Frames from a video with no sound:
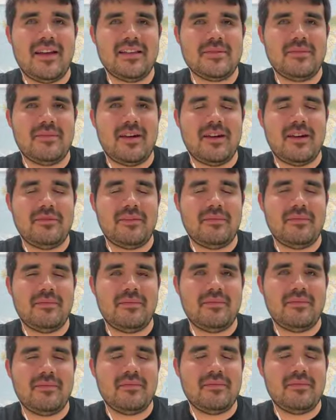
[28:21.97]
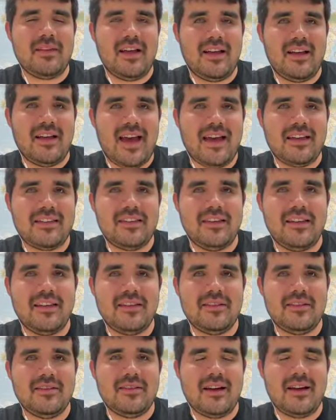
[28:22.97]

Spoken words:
As a blind athlete,